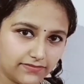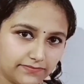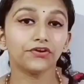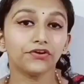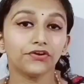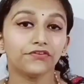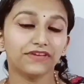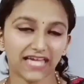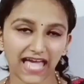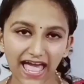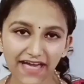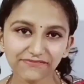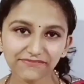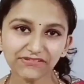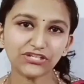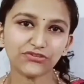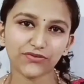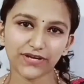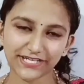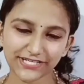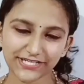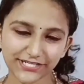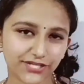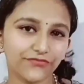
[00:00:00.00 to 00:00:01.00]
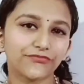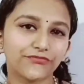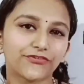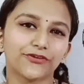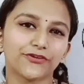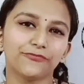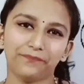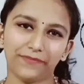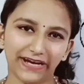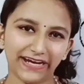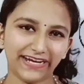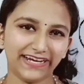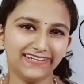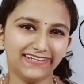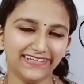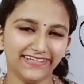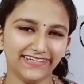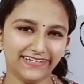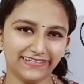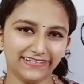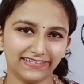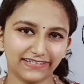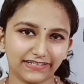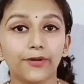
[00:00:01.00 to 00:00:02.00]
We have a question from Paheli
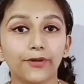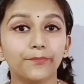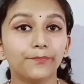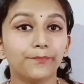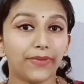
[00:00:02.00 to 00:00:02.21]
here.